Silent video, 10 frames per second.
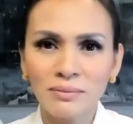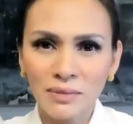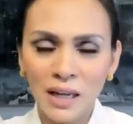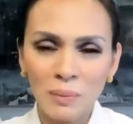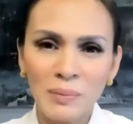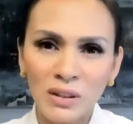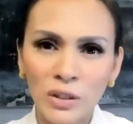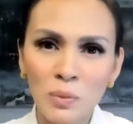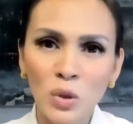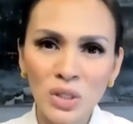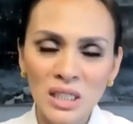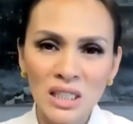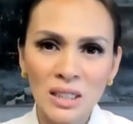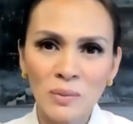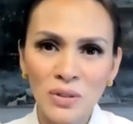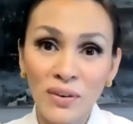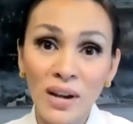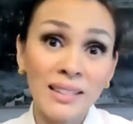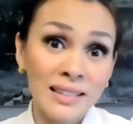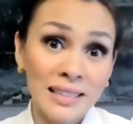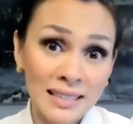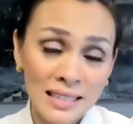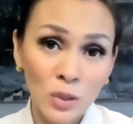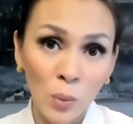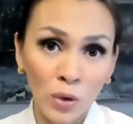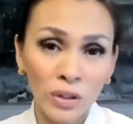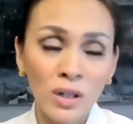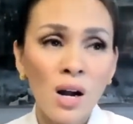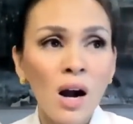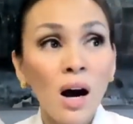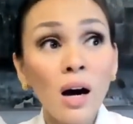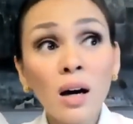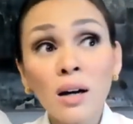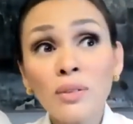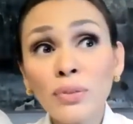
helping their immune systems fight the disease more. For